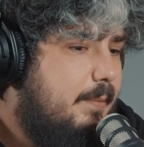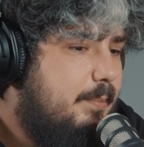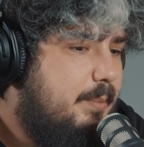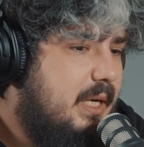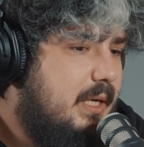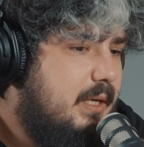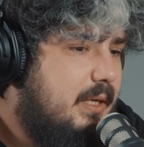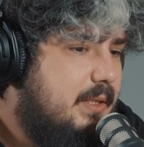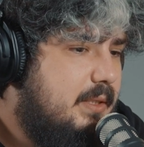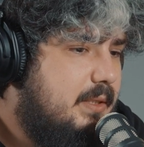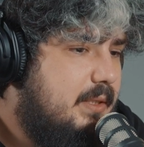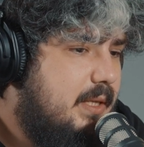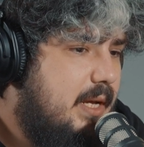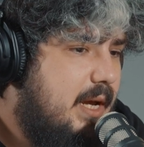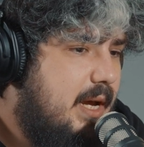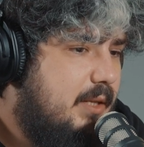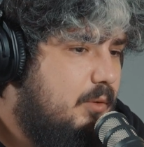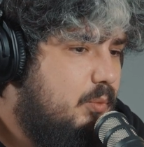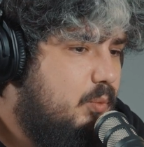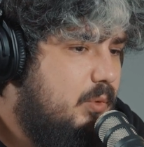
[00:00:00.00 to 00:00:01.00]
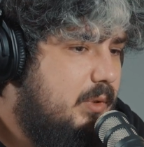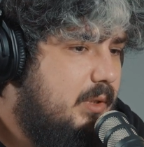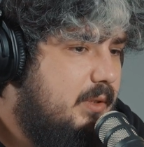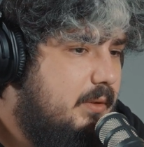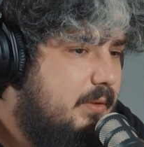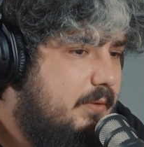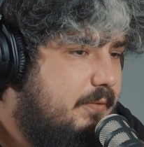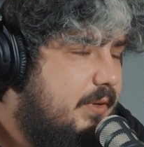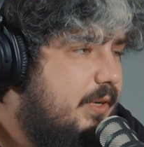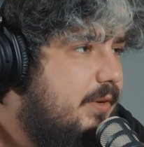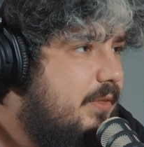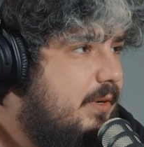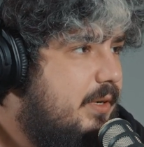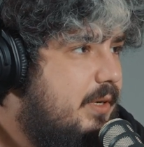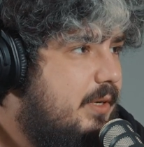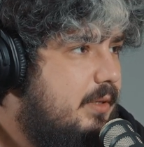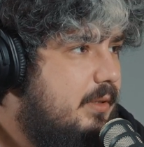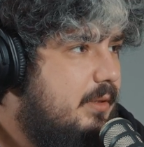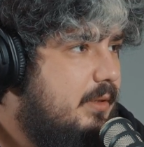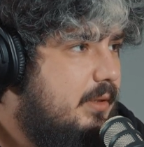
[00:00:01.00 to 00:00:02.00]
because that would
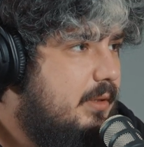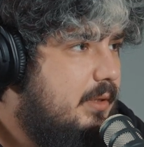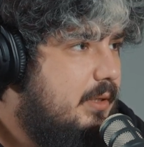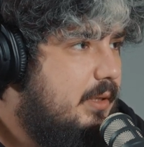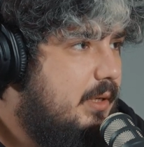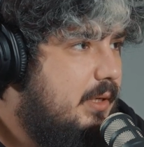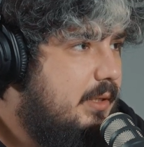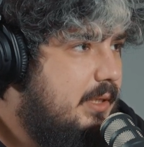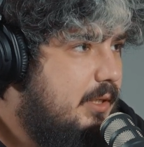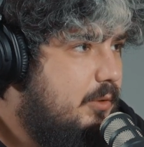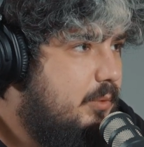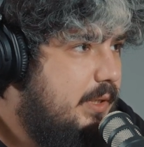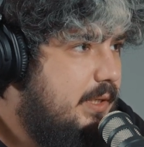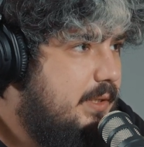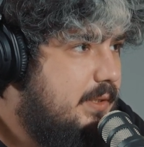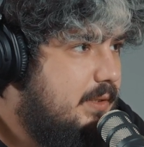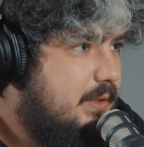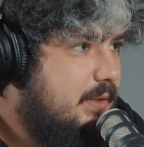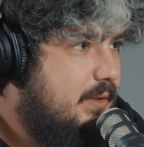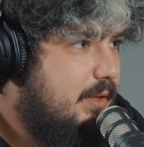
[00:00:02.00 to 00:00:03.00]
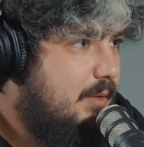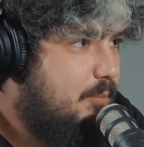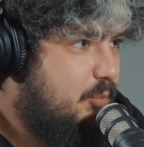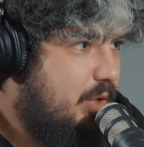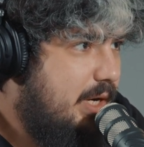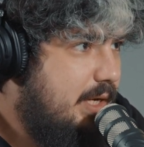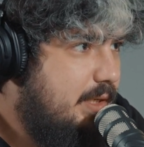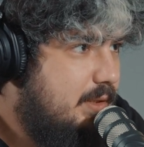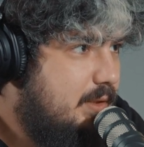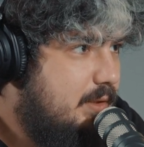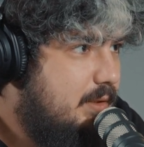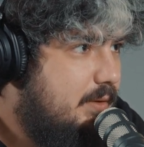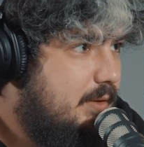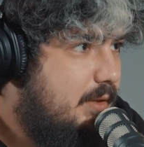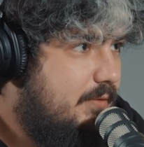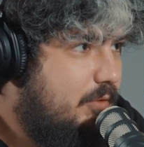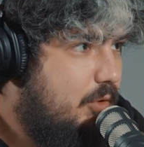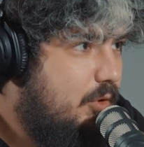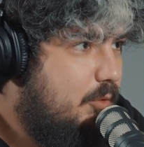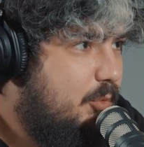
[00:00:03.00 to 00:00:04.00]
further decrease the price,
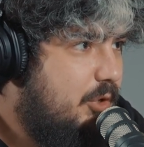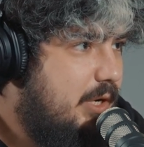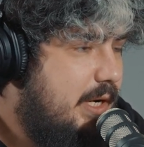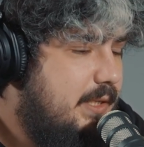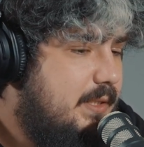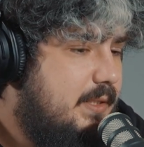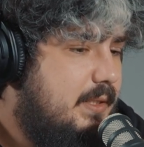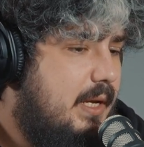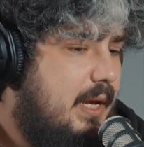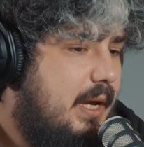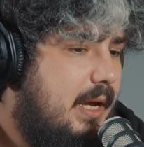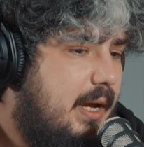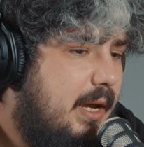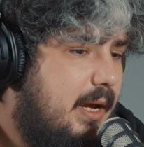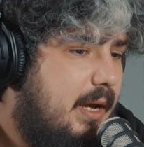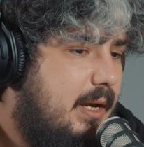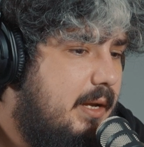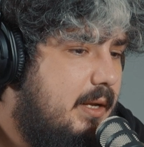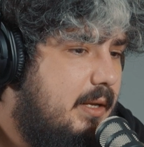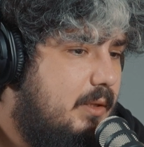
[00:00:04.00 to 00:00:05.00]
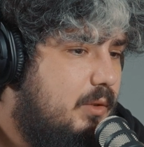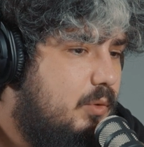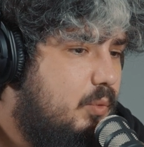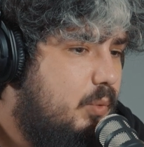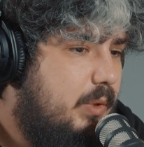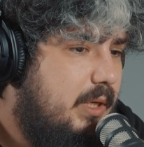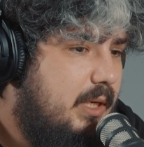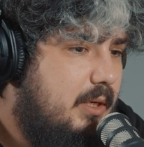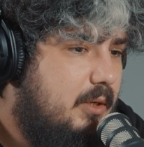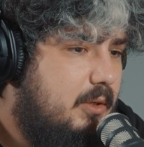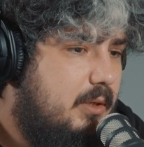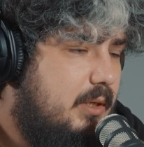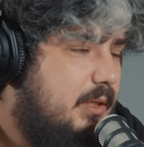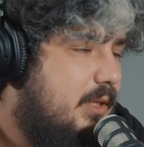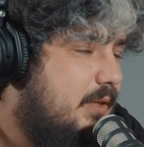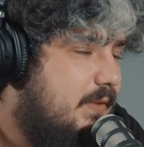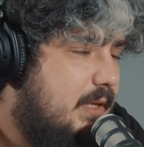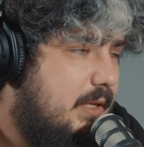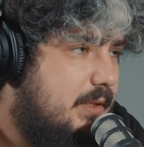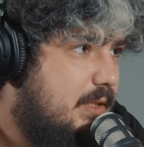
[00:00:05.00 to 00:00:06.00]
the floor price, and we couldn't
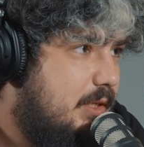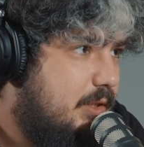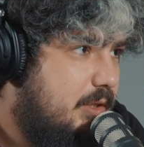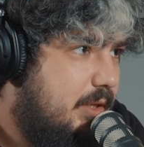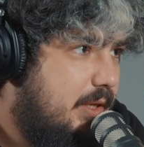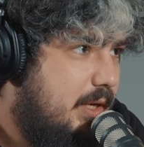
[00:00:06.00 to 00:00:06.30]
have done such a